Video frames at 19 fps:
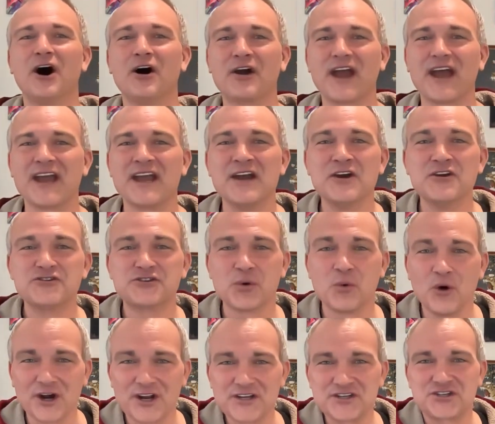okay. So,
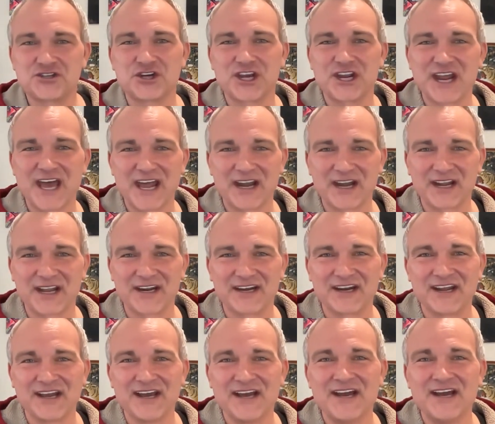what is gene editing?
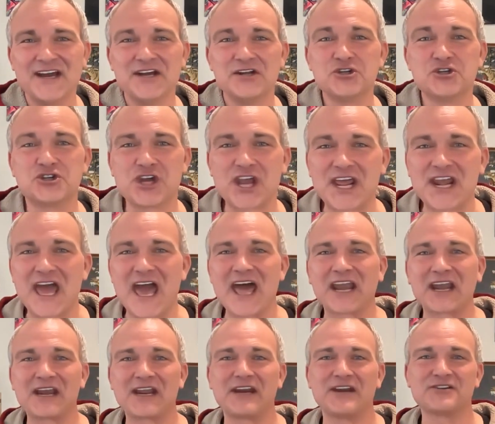Gene
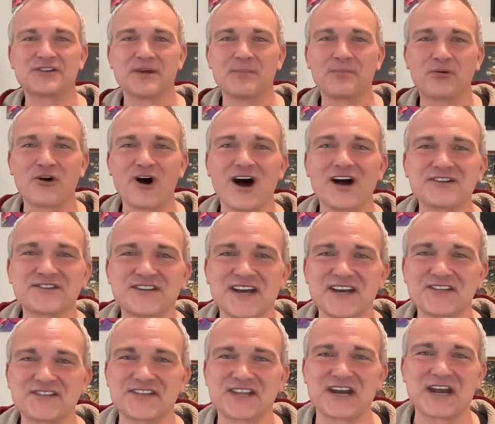editing is the
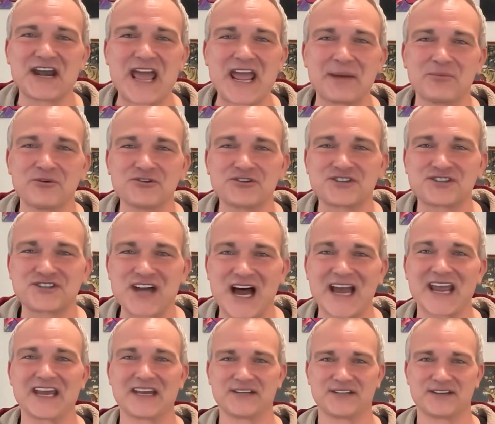process that enables
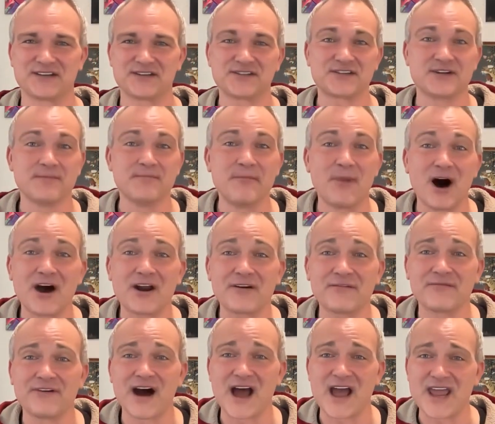scientists to
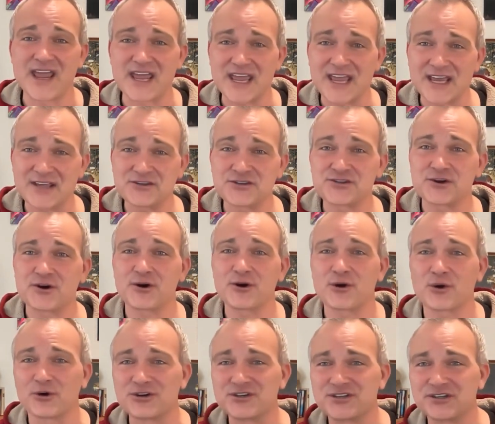modify, insert,
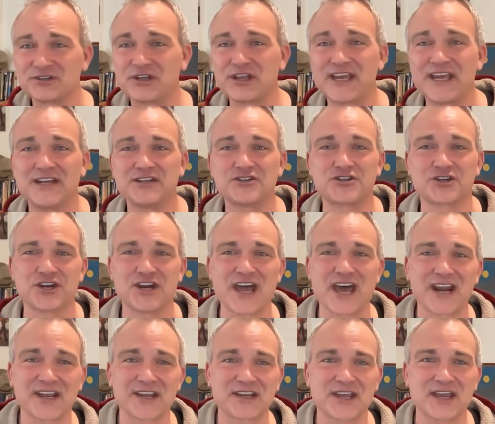or delete
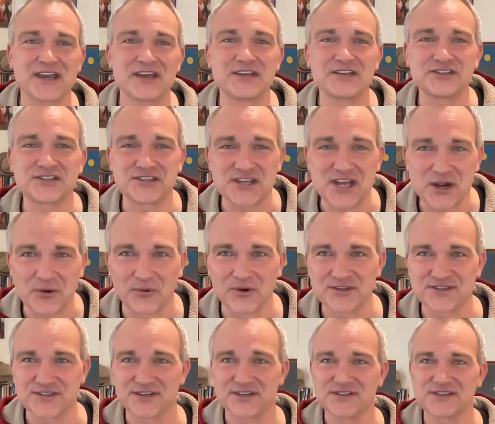genetic
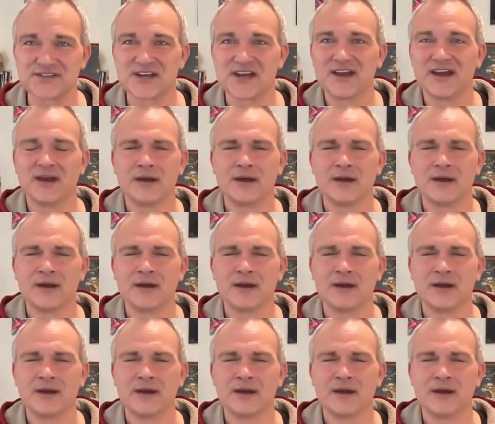sequences,